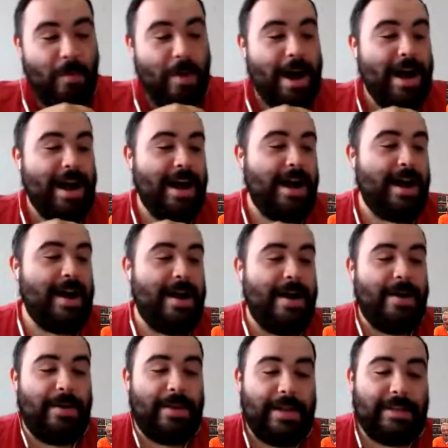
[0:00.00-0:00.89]

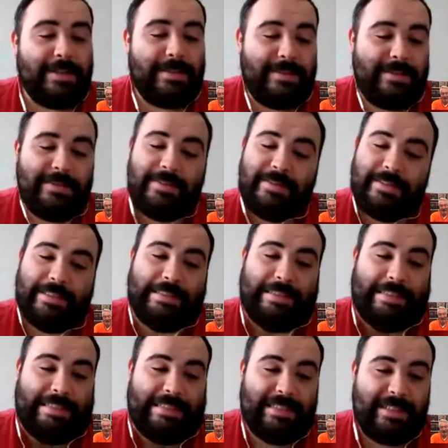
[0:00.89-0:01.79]
wow,
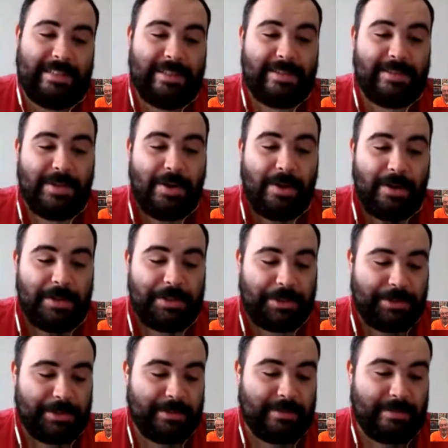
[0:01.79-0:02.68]
that's that's
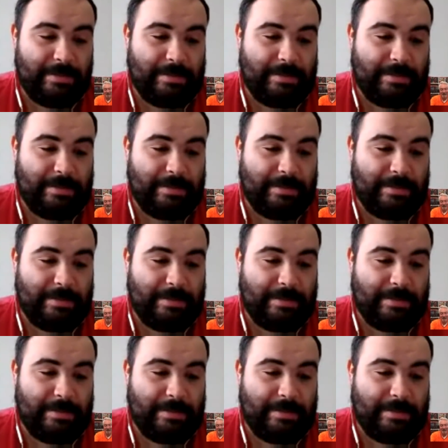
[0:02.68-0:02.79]
harsh.